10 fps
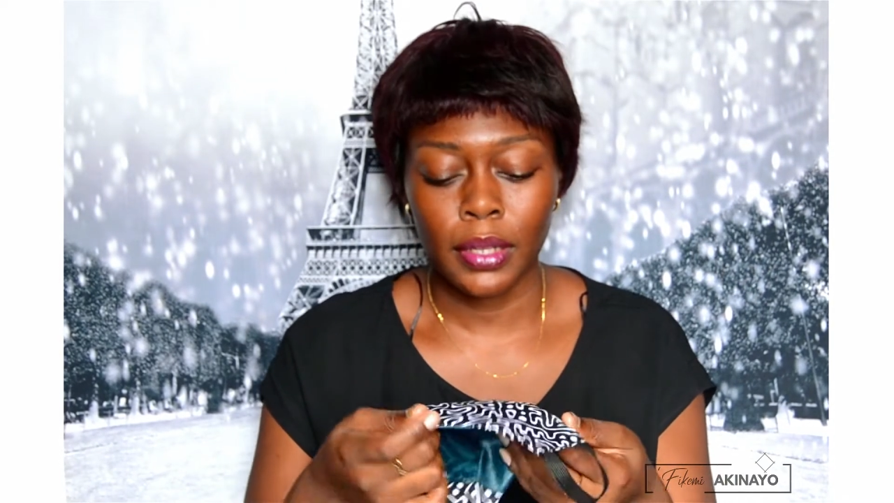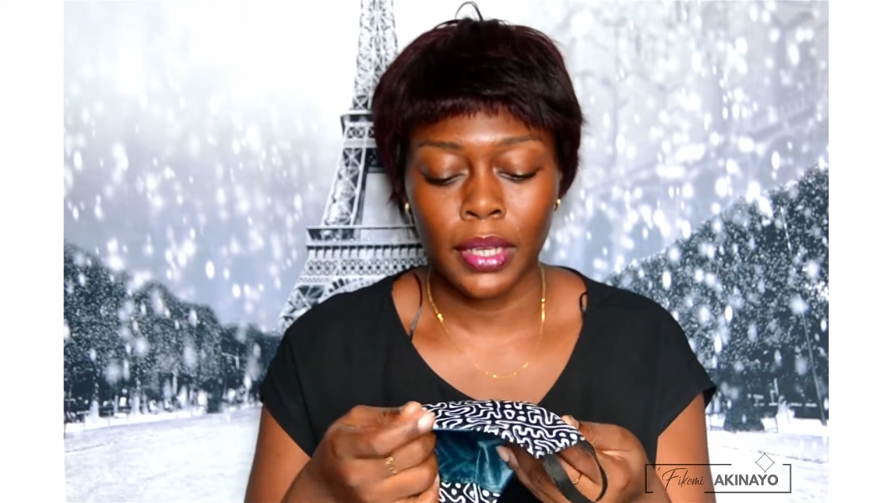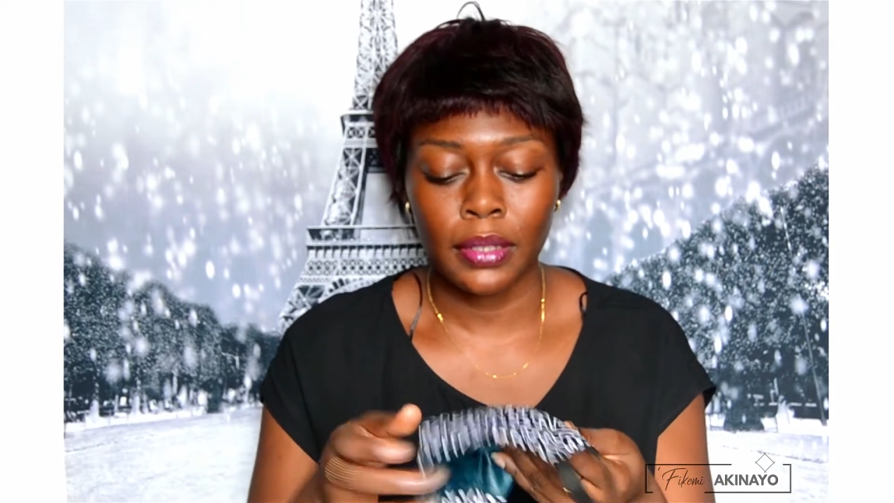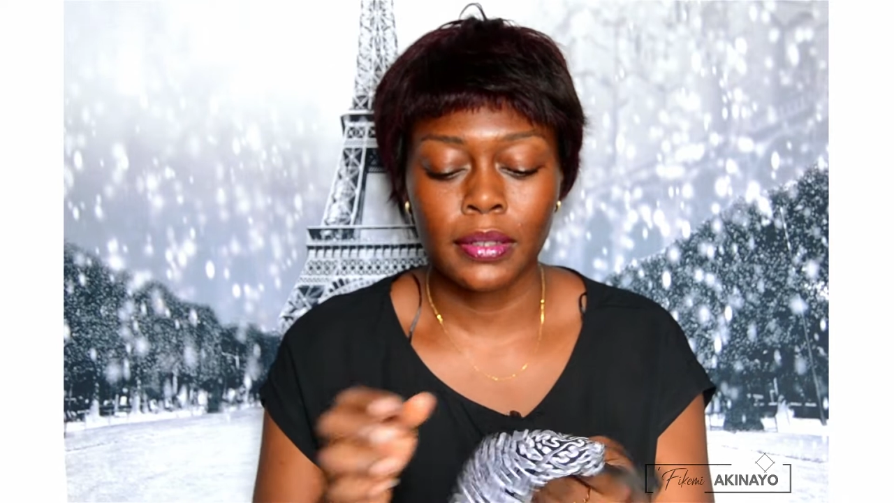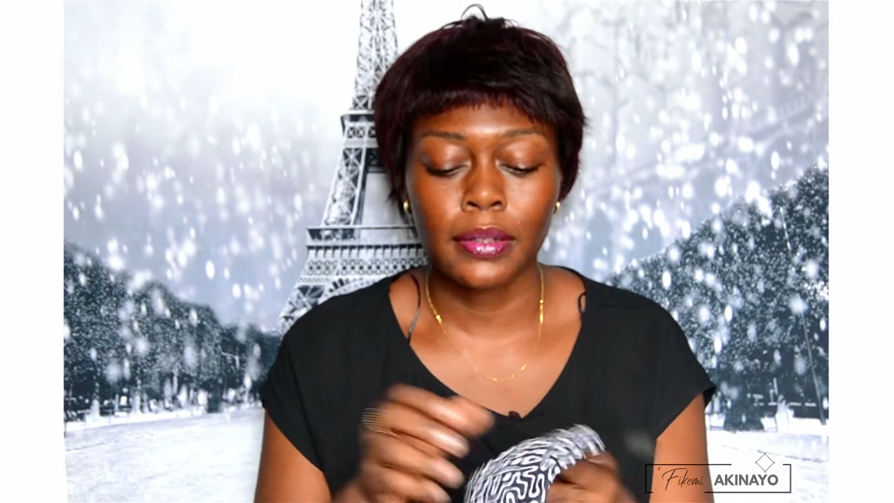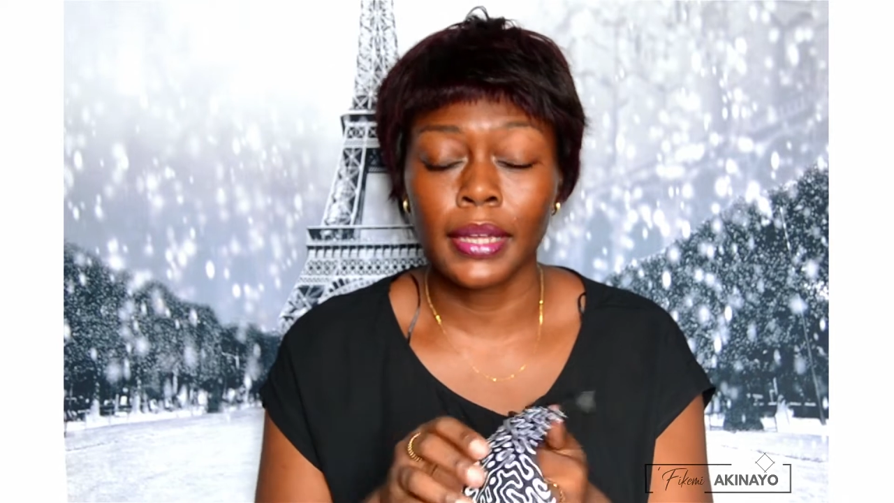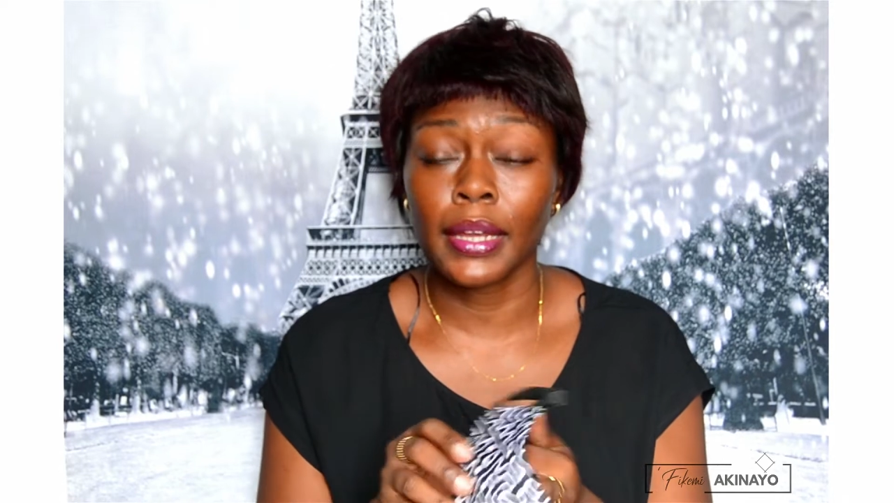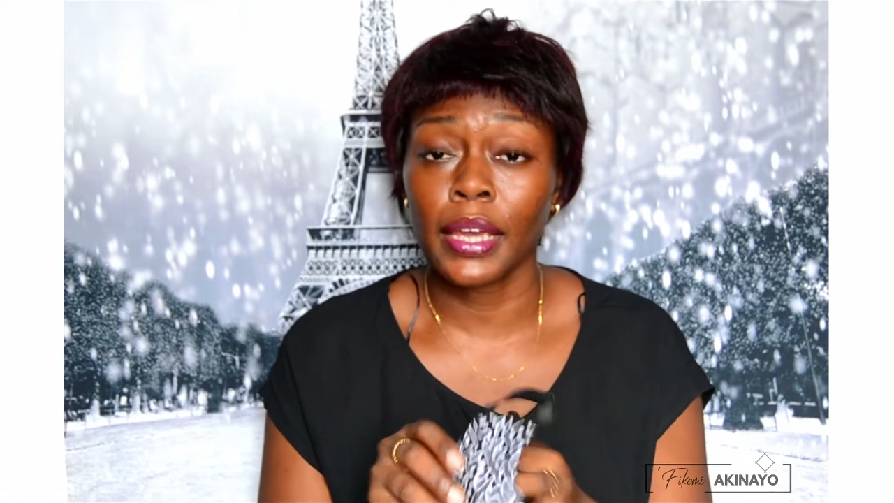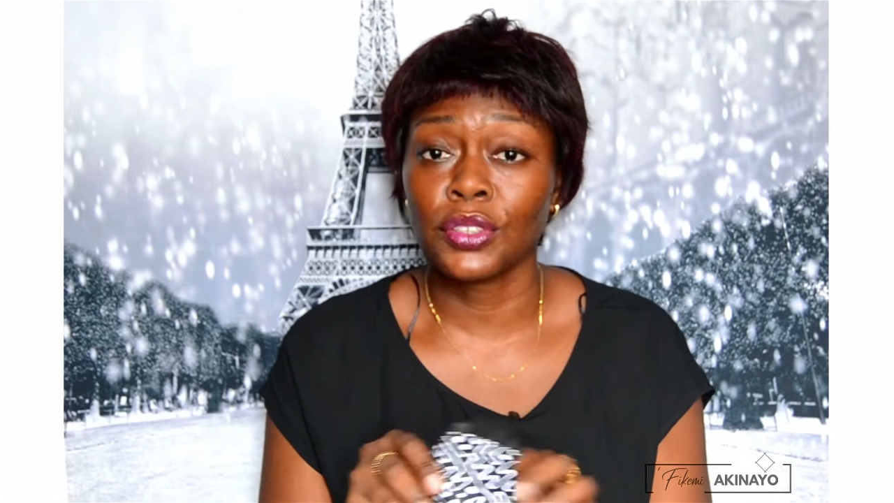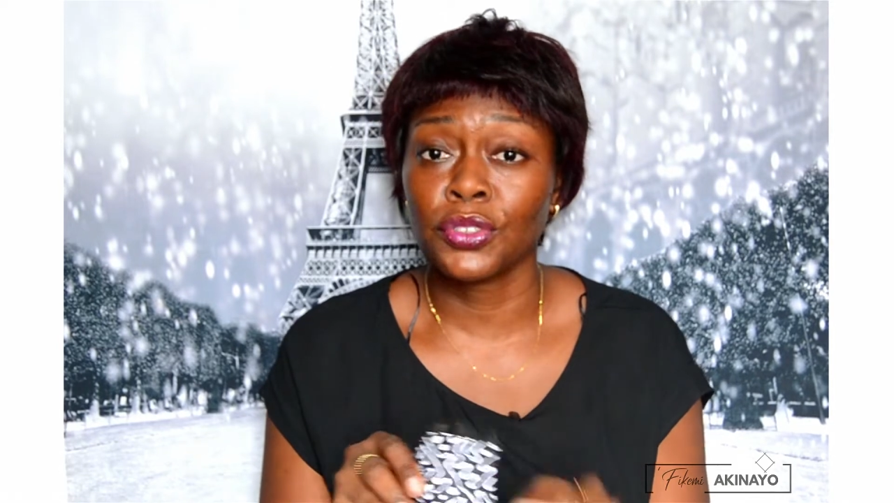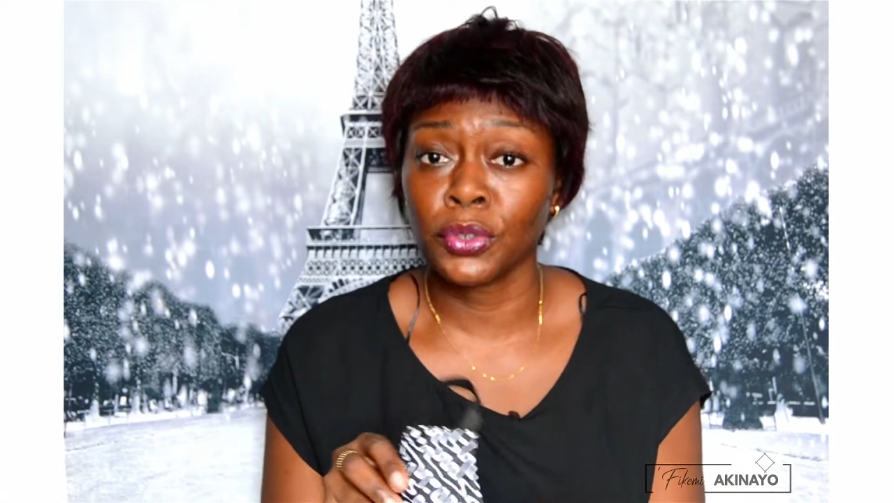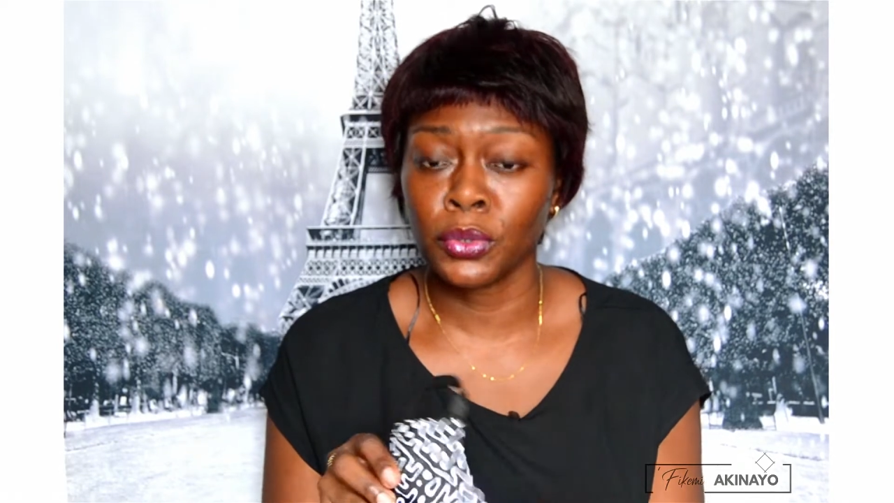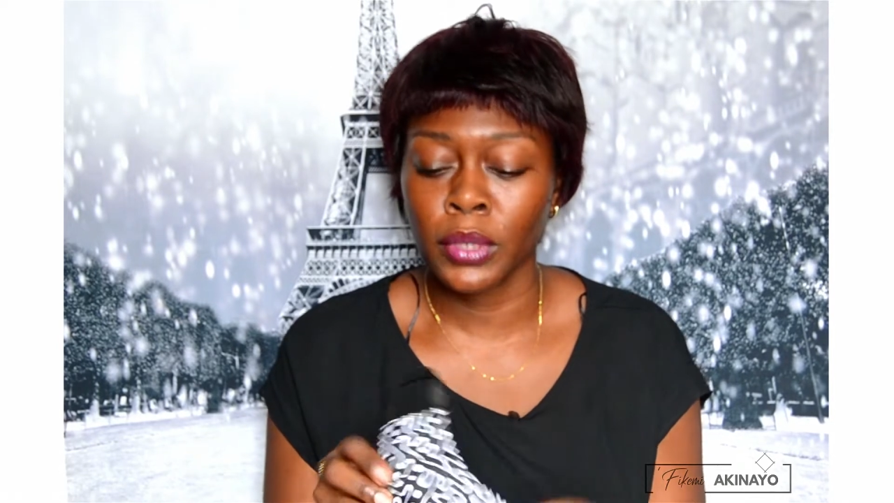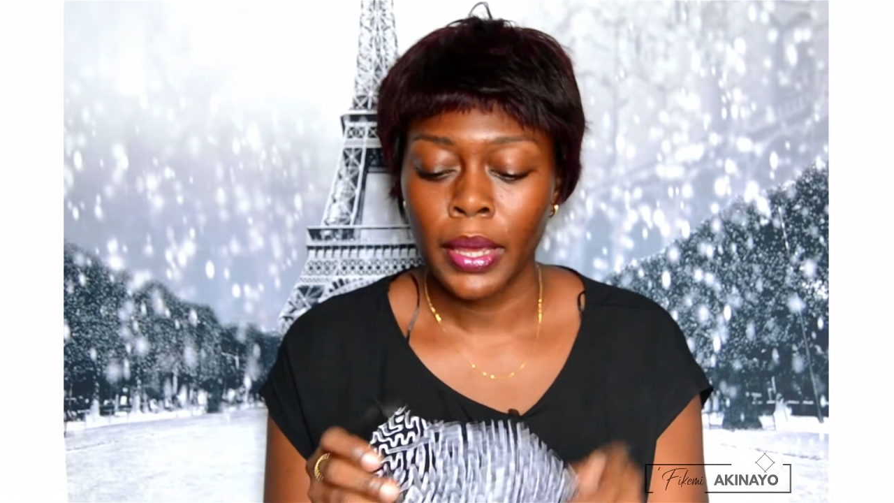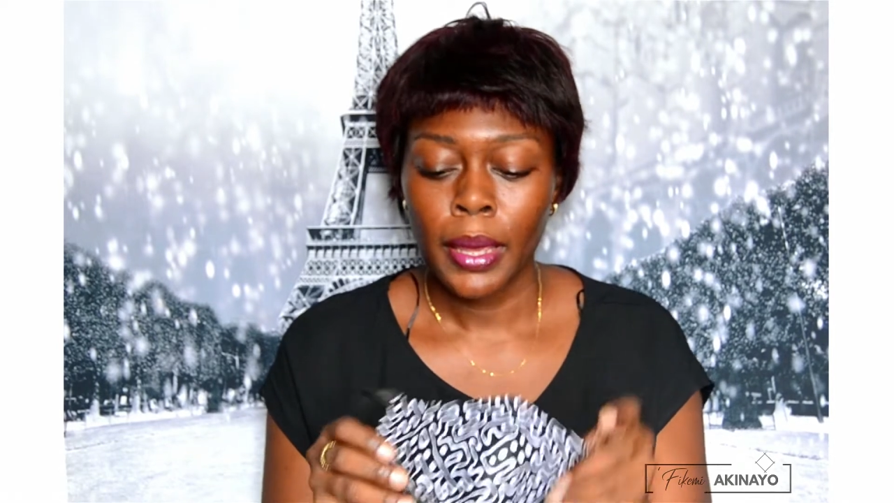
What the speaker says: yes, that I sewed,